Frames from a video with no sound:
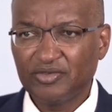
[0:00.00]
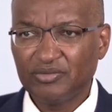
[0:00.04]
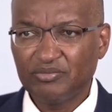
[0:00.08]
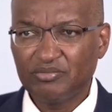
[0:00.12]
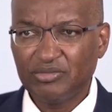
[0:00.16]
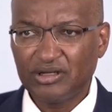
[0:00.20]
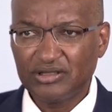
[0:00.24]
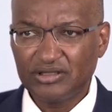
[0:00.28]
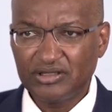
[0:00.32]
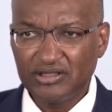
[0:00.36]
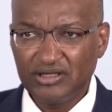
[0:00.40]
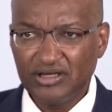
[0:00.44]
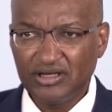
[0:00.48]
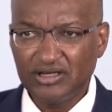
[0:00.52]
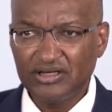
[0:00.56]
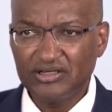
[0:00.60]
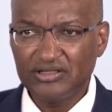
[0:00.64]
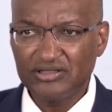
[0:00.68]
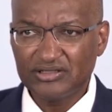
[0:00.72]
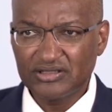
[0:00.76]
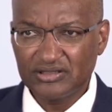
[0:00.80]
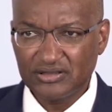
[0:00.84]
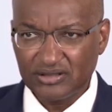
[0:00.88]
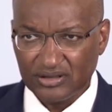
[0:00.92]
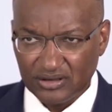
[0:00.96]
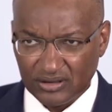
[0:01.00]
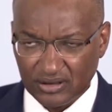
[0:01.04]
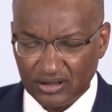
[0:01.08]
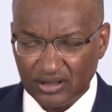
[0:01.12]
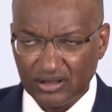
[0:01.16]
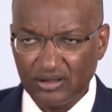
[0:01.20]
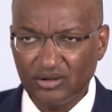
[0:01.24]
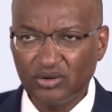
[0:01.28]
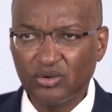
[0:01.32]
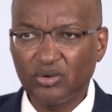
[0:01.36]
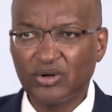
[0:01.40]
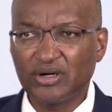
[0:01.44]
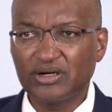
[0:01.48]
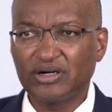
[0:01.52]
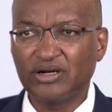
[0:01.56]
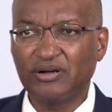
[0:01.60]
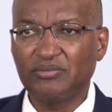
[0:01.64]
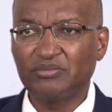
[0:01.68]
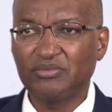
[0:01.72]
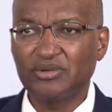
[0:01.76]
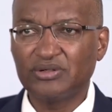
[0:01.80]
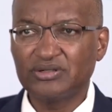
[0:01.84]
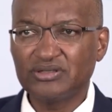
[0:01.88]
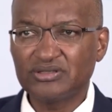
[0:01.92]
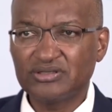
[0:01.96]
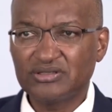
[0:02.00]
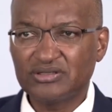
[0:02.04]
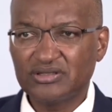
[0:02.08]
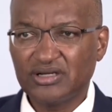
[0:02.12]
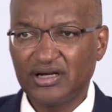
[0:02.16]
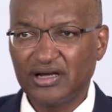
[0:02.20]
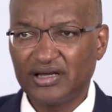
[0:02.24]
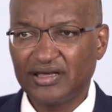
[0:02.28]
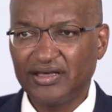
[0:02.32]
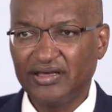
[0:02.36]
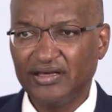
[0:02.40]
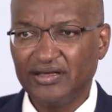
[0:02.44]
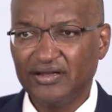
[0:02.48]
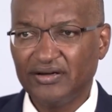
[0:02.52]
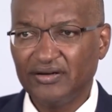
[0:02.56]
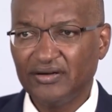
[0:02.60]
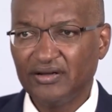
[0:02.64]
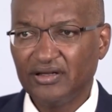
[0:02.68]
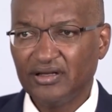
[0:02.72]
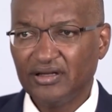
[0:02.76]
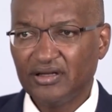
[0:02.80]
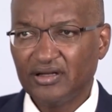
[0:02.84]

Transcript: But here is lower numbers, again,